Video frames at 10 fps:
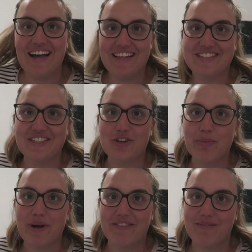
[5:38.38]
I legit
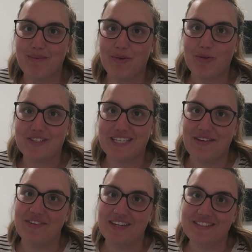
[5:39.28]
got back from my walk
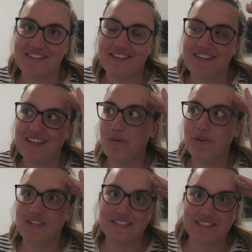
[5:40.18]
10 minutes ago like I
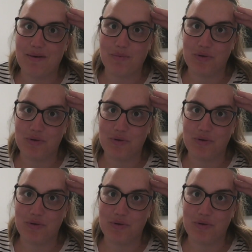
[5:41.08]
would have just kept